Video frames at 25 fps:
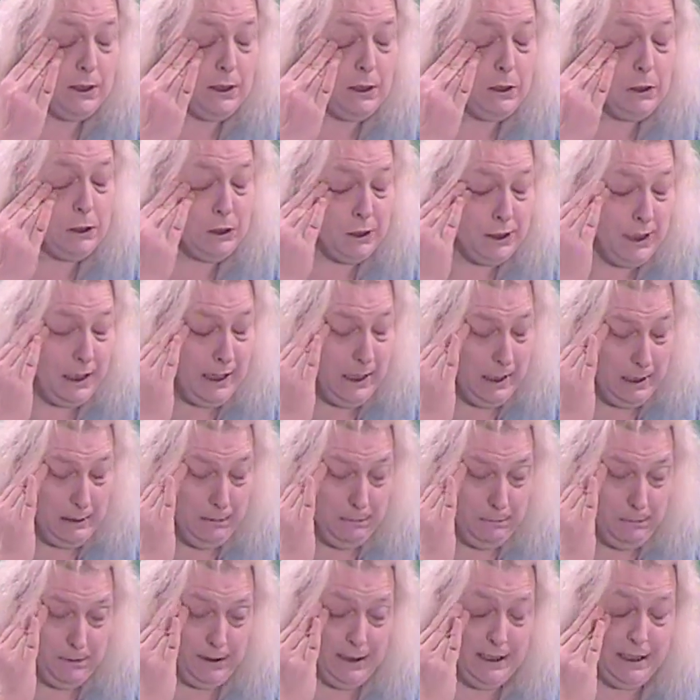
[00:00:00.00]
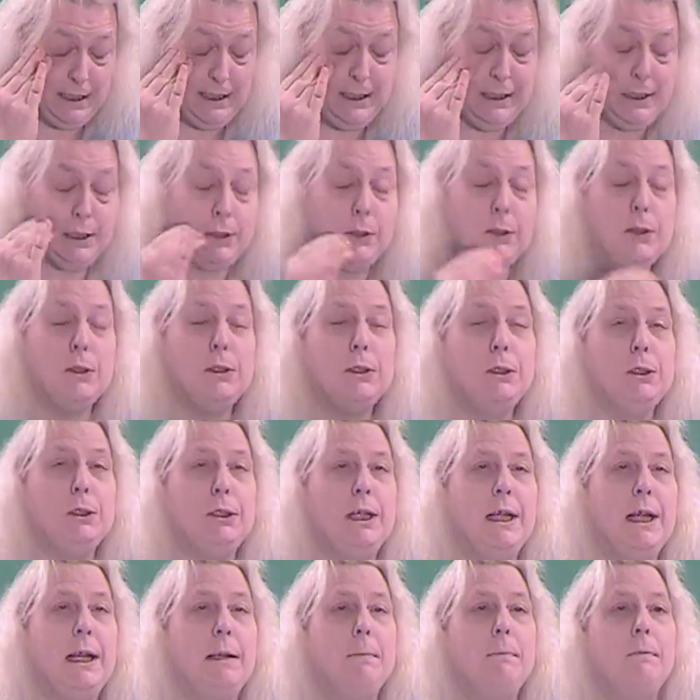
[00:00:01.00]
in good shape. My kidneys are in good
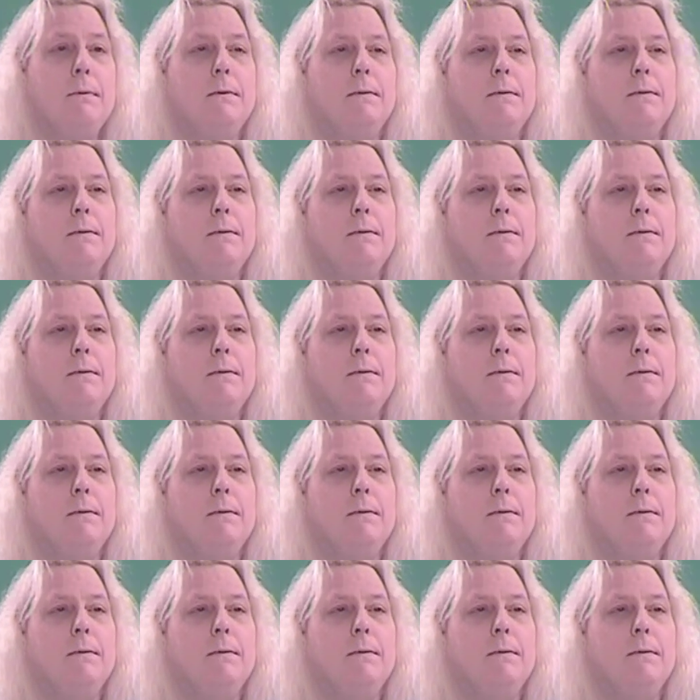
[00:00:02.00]
shape.